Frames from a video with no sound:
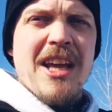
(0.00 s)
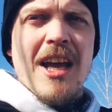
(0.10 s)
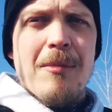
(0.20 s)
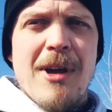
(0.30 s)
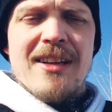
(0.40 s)
can
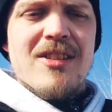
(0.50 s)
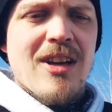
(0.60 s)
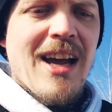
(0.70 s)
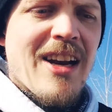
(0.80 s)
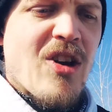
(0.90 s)
get back to
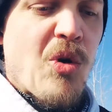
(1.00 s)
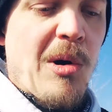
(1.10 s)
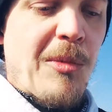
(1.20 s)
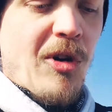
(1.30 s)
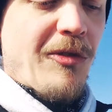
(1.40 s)
kind of
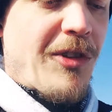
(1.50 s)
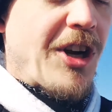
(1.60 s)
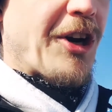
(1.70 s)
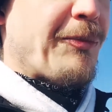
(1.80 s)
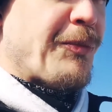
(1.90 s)
normal, you
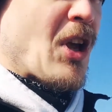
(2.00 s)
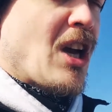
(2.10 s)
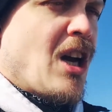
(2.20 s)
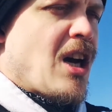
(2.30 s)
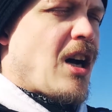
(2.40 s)
know.
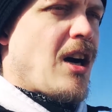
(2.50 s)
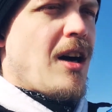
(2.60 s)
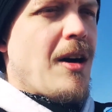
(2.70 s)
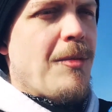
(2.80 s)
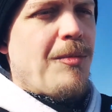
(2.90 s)

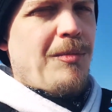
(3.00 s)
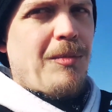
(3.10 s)
Um,